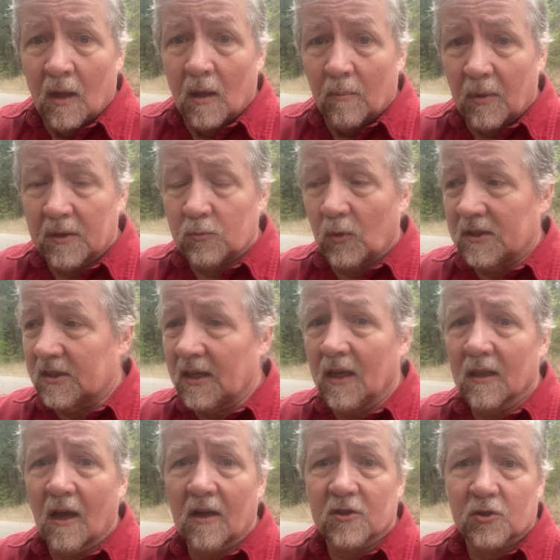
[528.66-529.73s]
But we see a
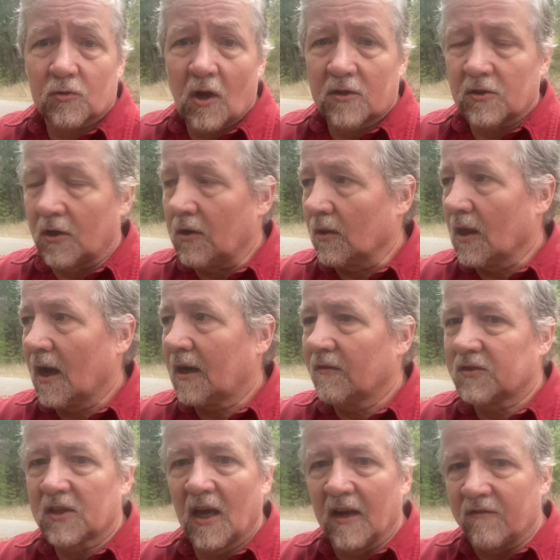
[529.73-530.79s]
lot of structure here. Like I've
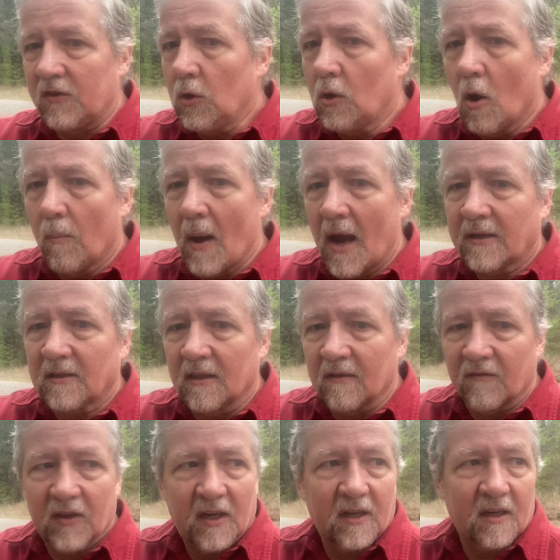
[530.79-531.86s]
said, if you go back to
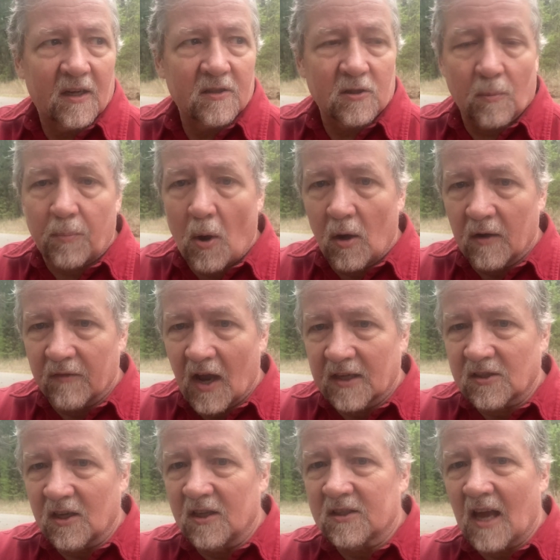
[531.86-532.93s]
Leviticus or part of
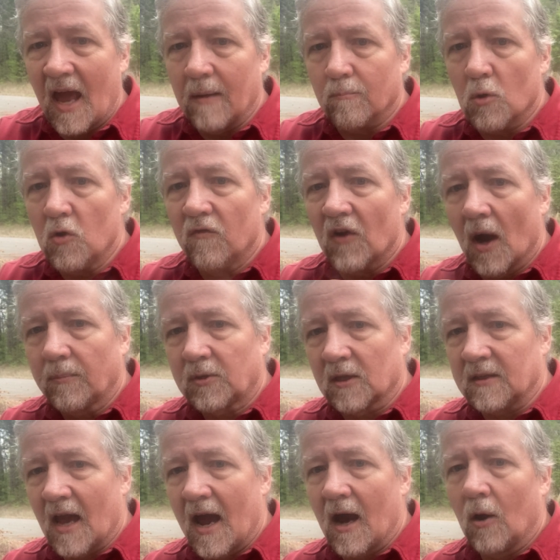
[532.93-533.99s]
Exodus and move up to
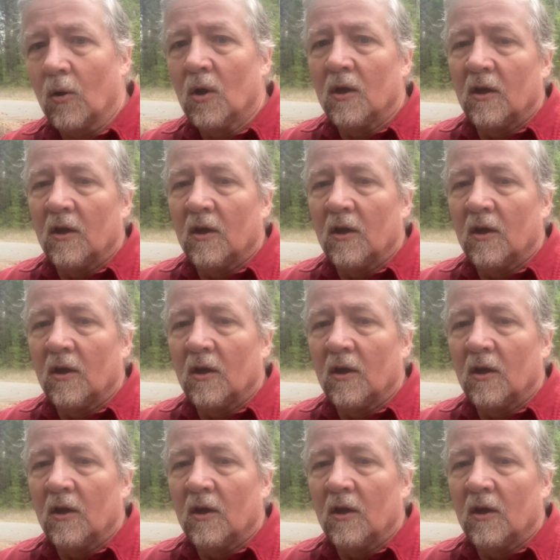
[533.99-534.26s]
now,